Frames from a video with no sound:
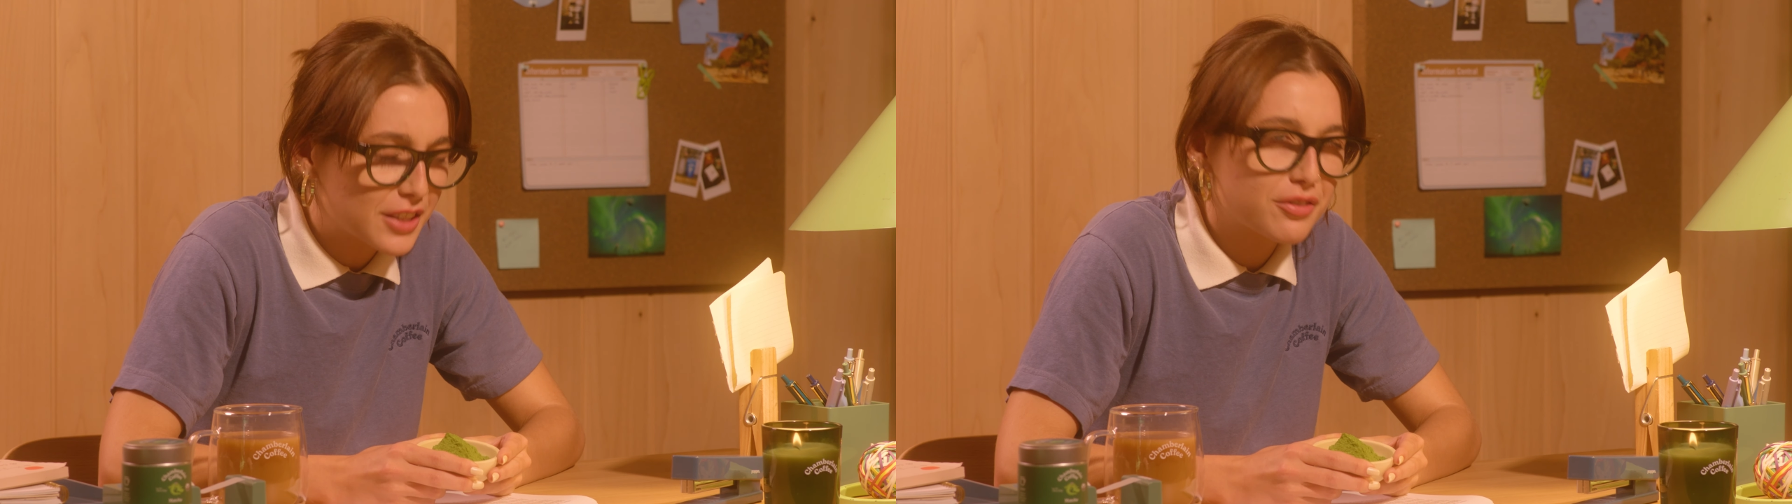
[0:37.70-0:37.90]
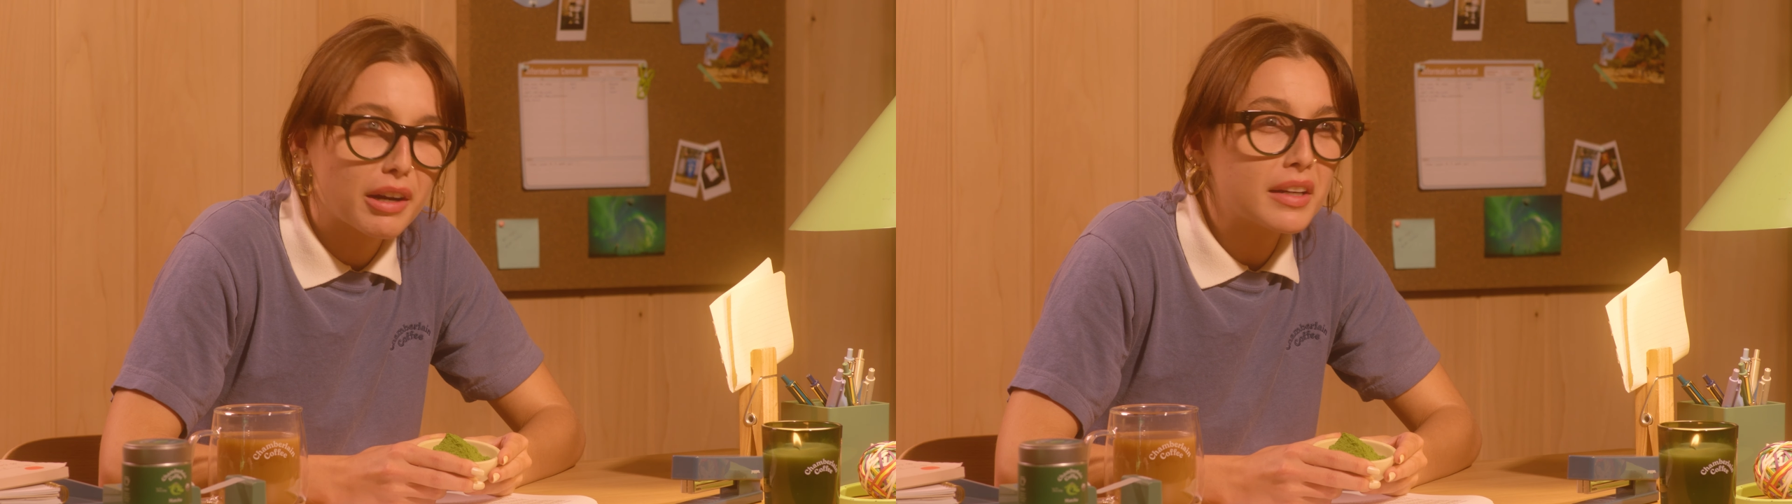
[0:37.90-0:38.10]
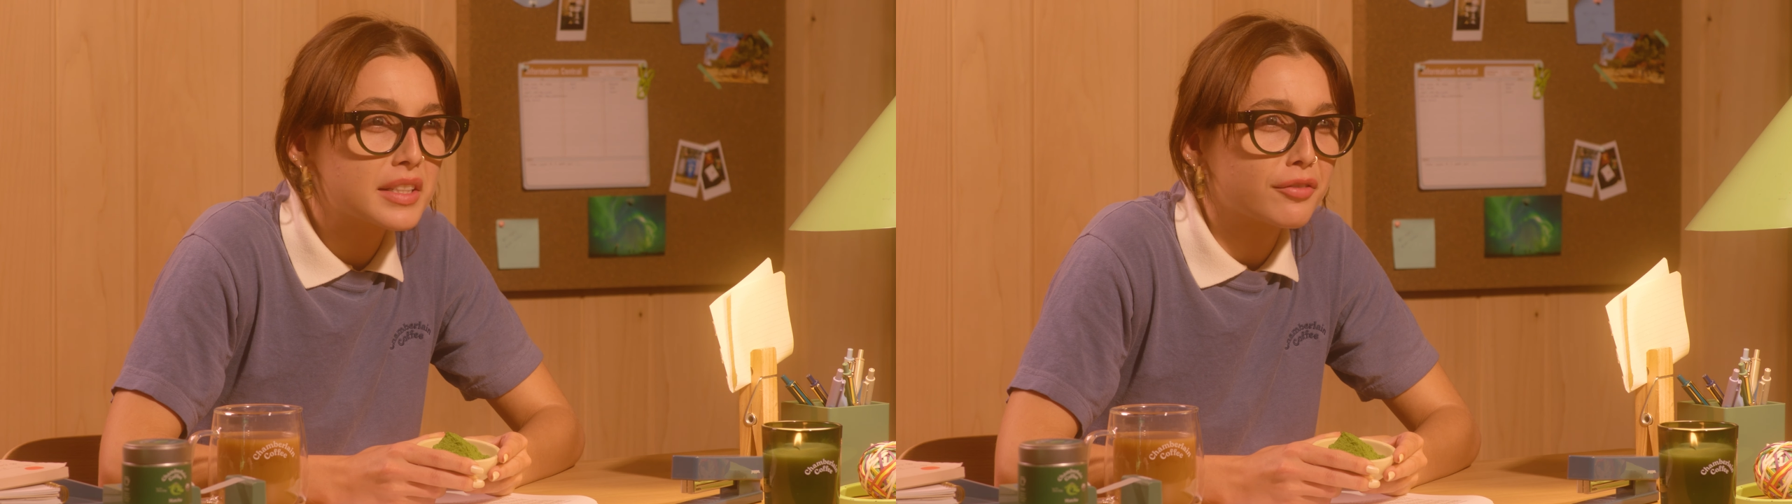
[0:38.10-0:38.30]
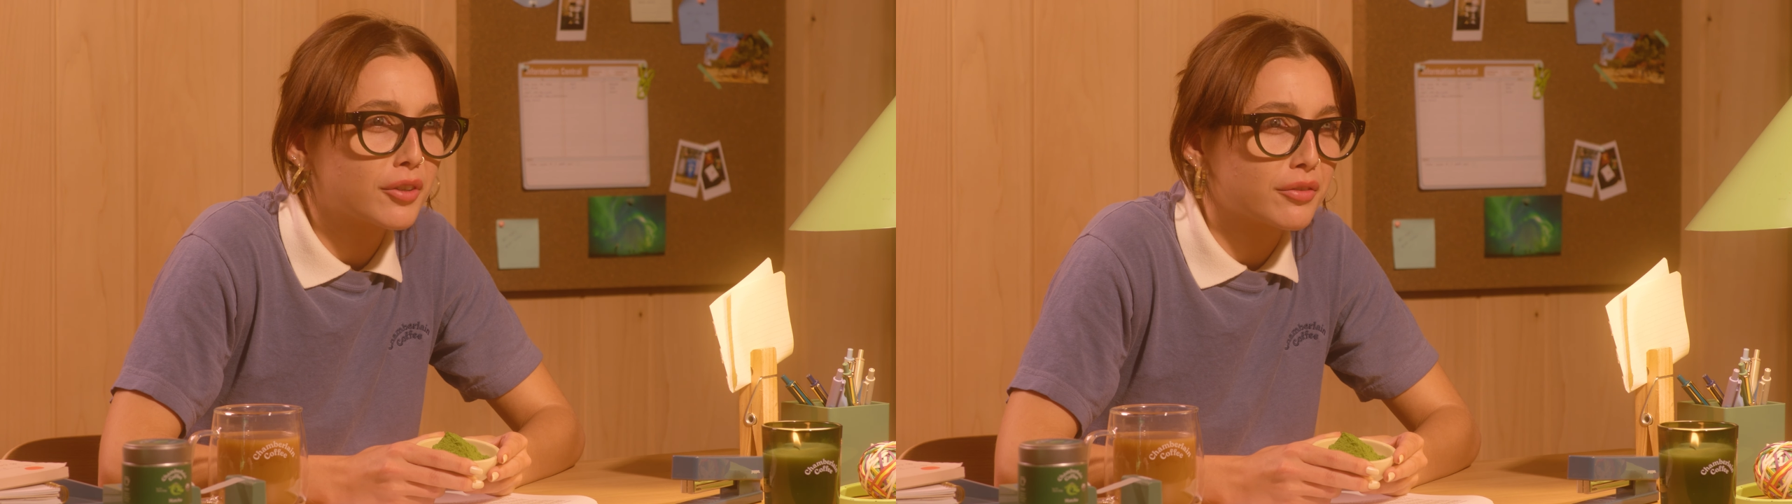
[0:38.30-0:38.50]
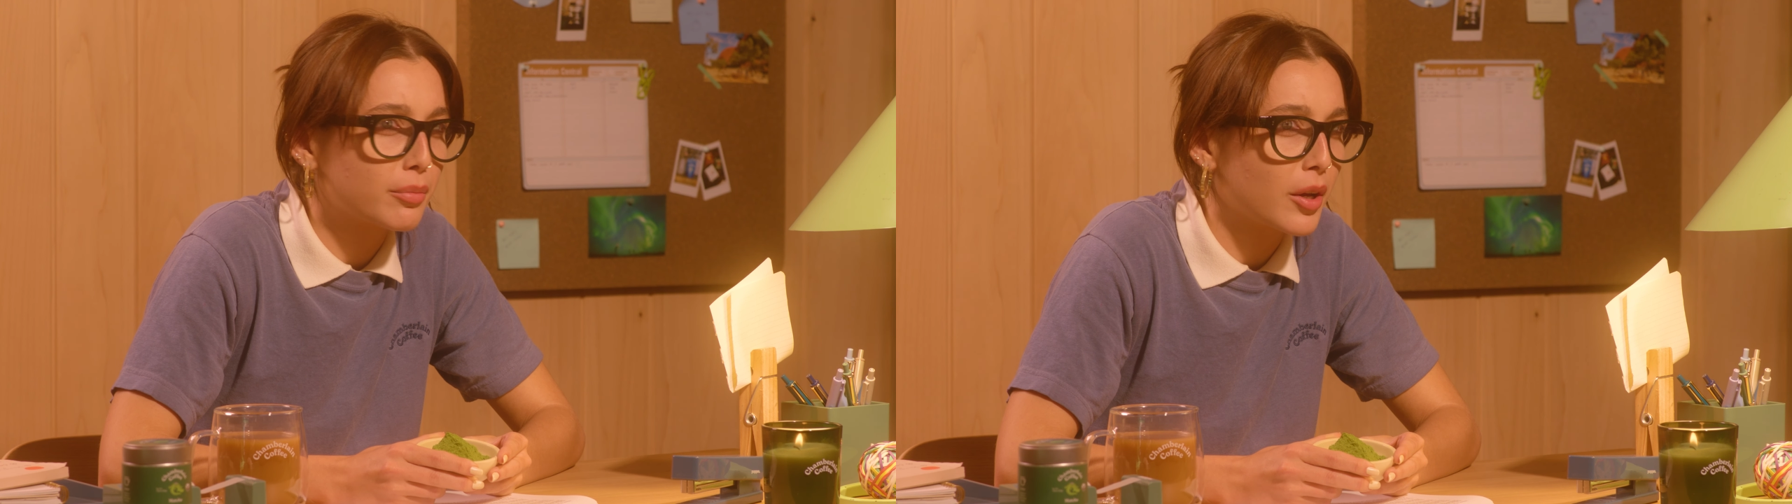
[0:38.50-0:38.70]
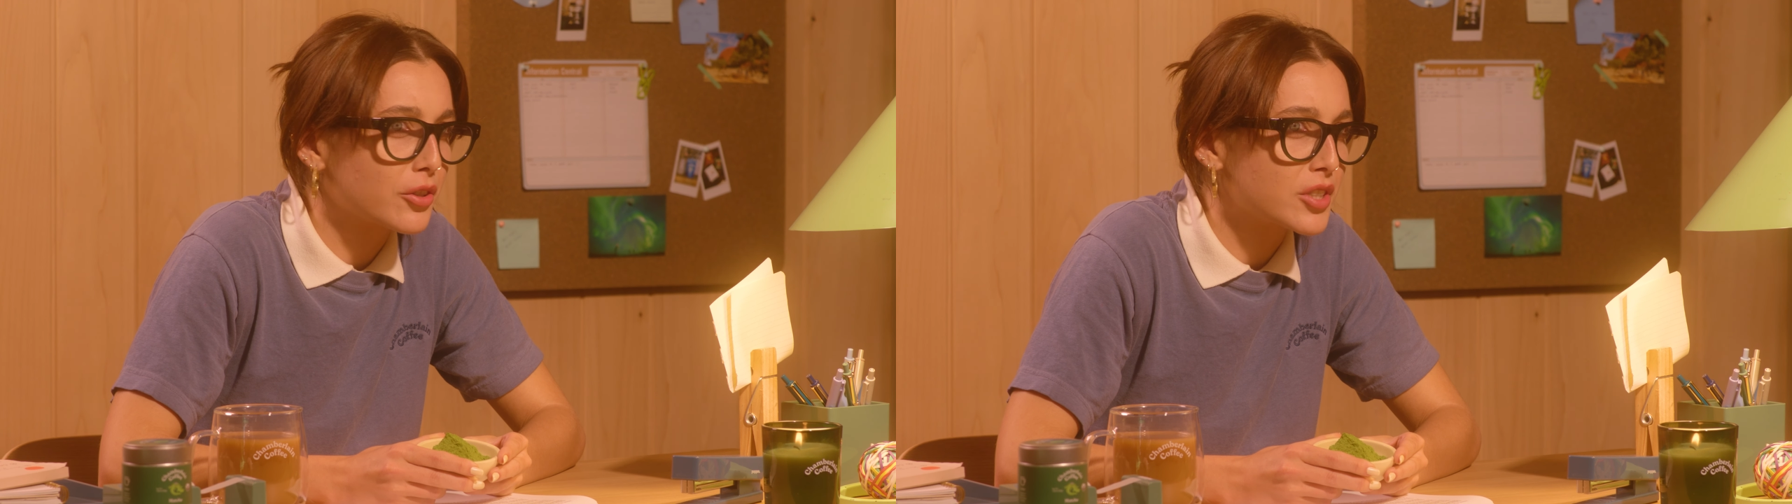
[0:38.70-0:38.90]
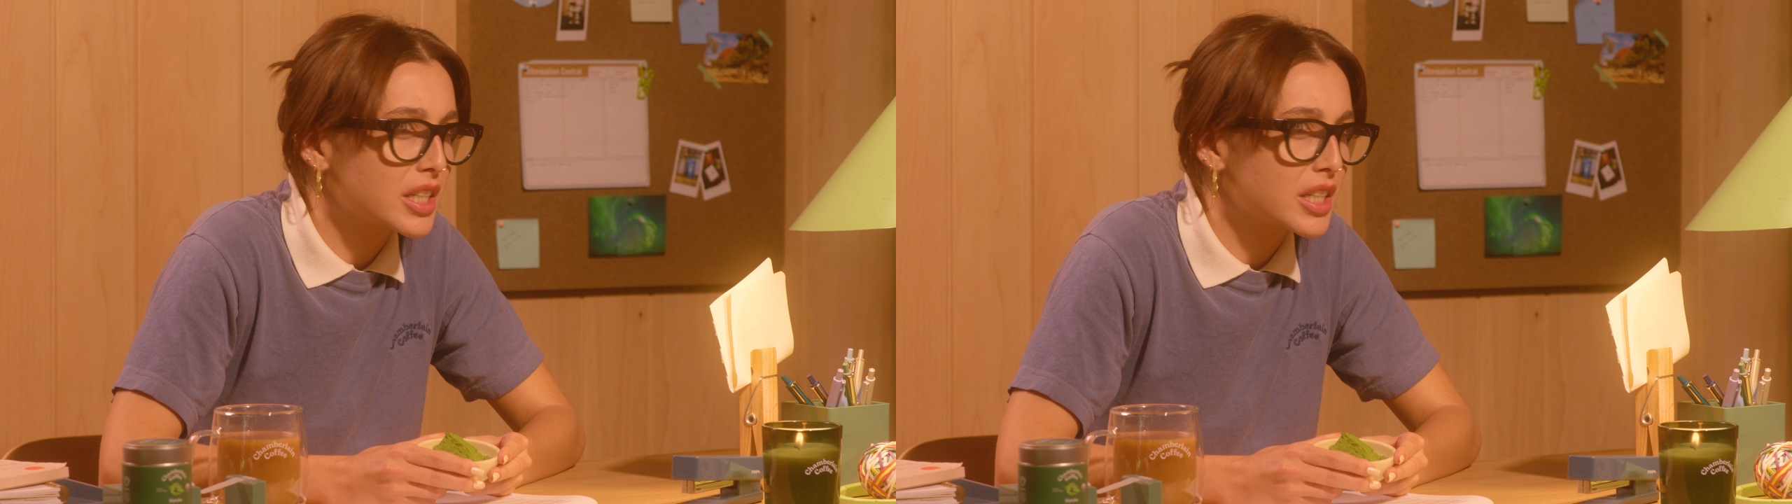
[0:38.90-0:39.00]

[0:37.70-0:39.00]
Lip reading: it's very different from other